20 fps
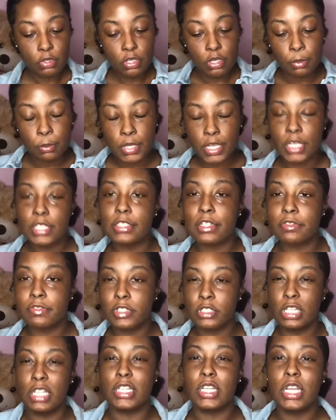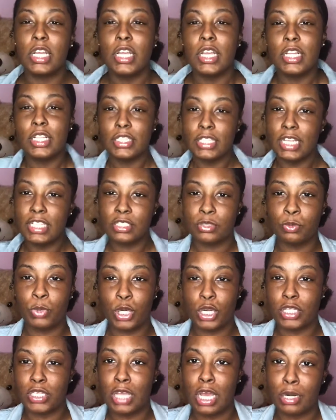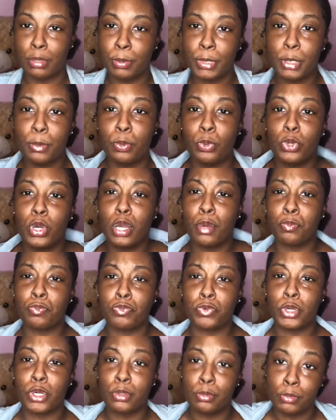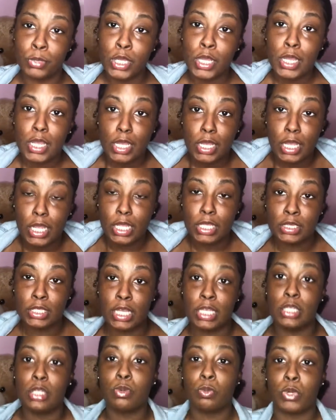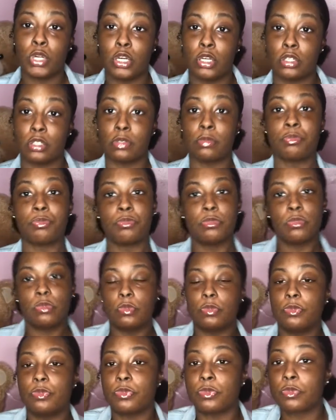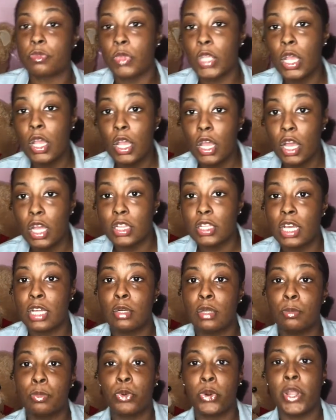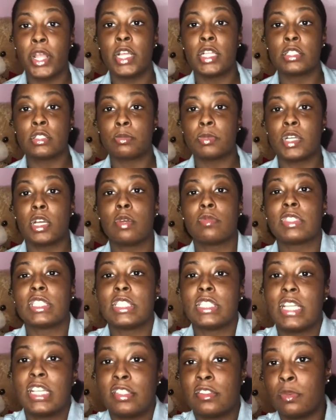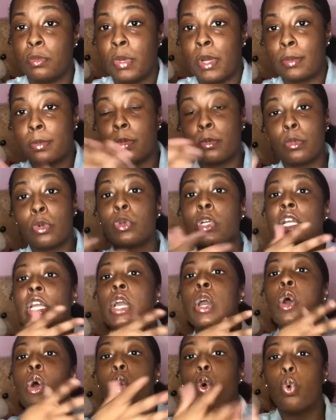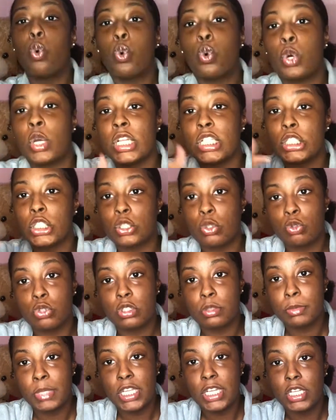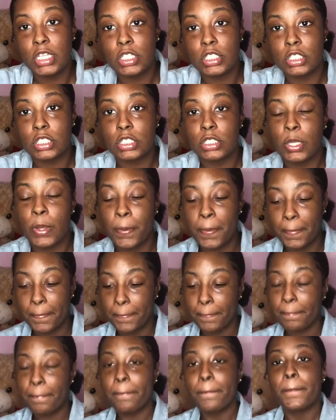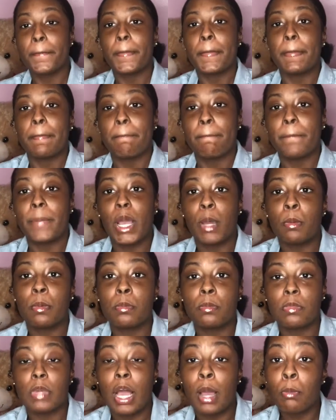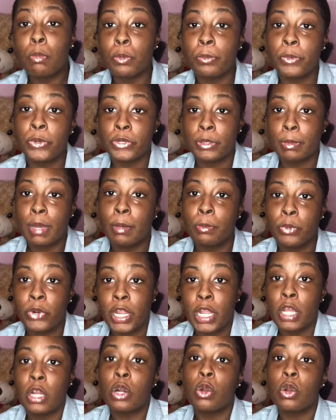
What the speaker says: because I feel like that's where a lot of people come from and like where a lot of brands become successful by promoting on social media. So I'm promoting my brand